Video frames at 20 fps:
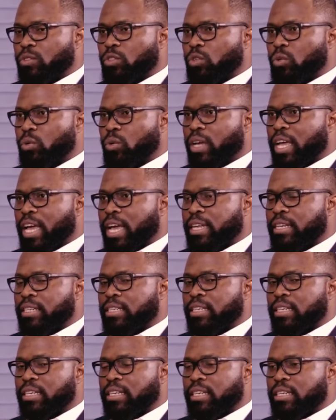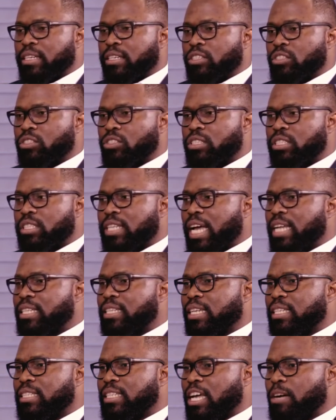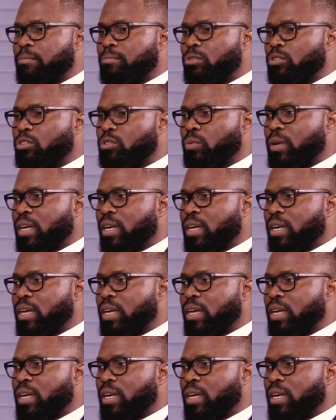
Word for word: you can cite examples